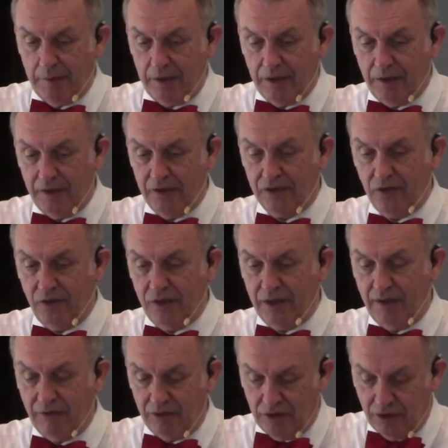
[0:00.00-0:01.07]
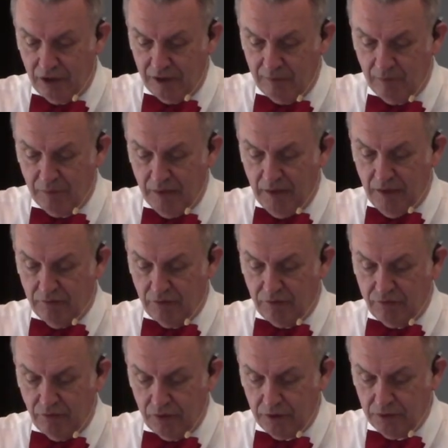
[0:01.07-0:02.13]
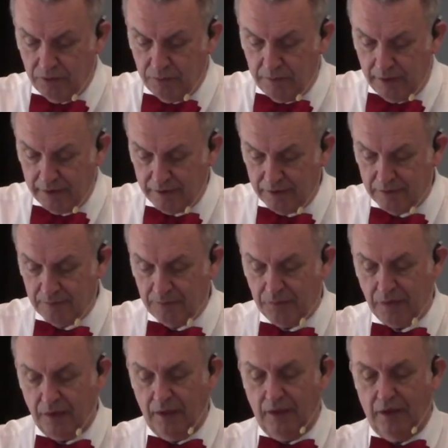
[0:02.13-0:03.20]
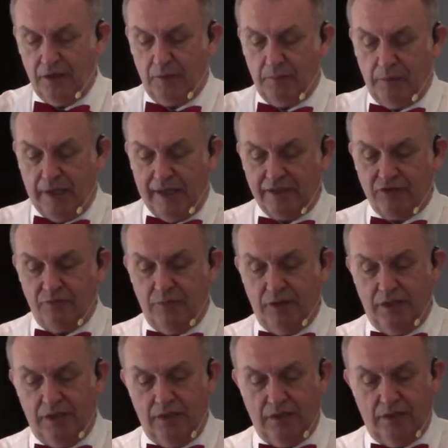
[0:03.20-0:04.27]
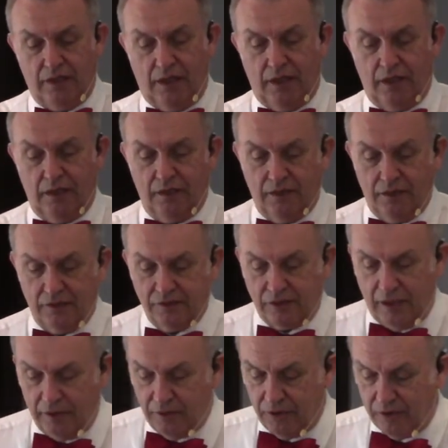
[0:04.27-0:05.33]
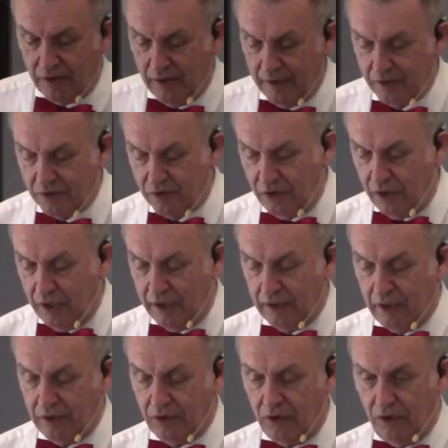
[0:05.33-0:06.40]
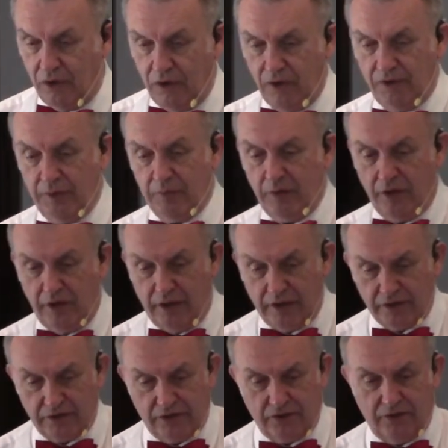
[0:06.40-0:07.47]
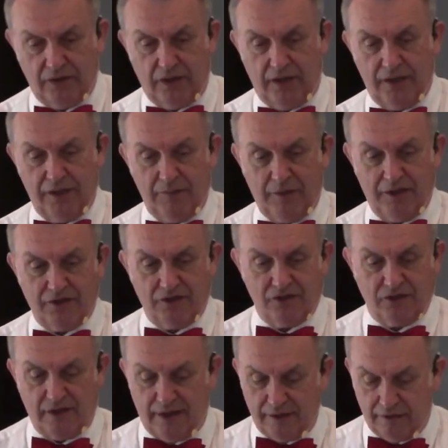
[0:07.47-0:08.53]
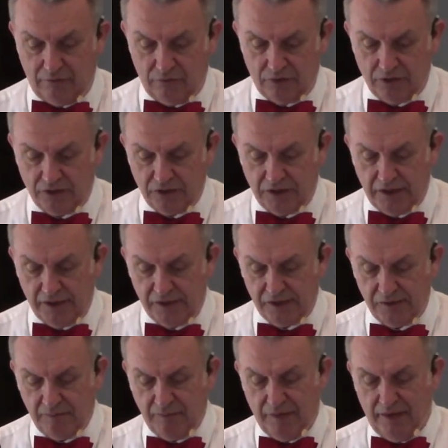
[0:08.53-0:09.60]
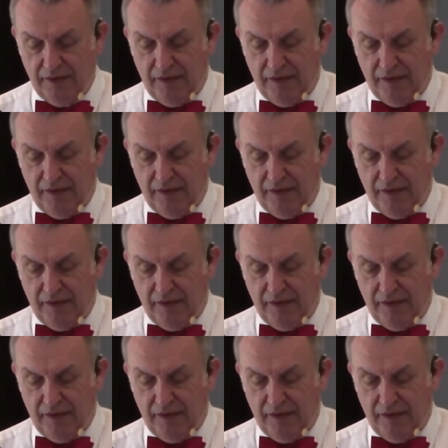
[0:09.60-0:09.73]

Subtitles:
limited. It's only given to him for 42 months. The blasphemy is uttered against God and all that belongs to God. He mentions that in verse 6.